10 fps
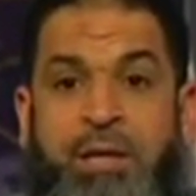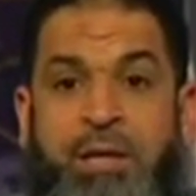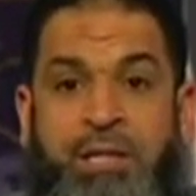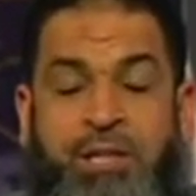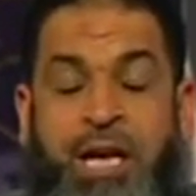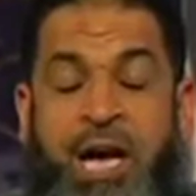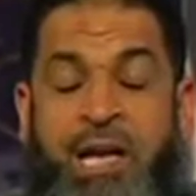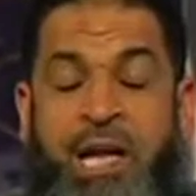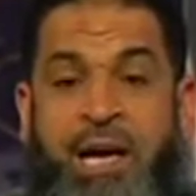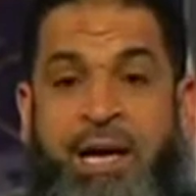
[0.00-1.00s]

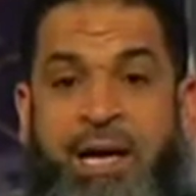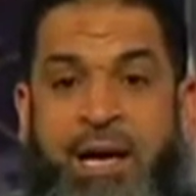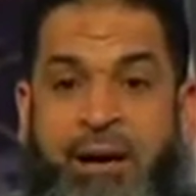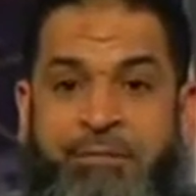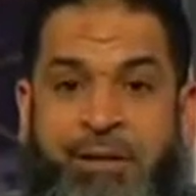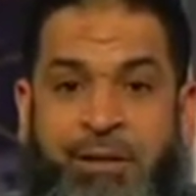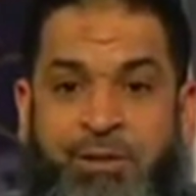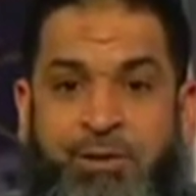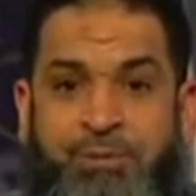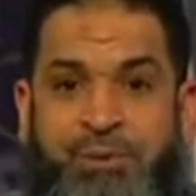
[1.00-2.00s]
insha'Allah, after a
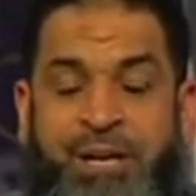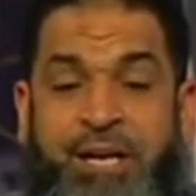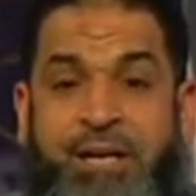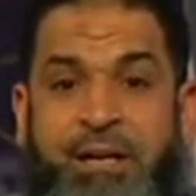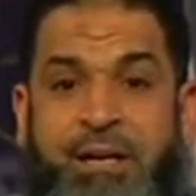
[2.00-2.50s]
short break.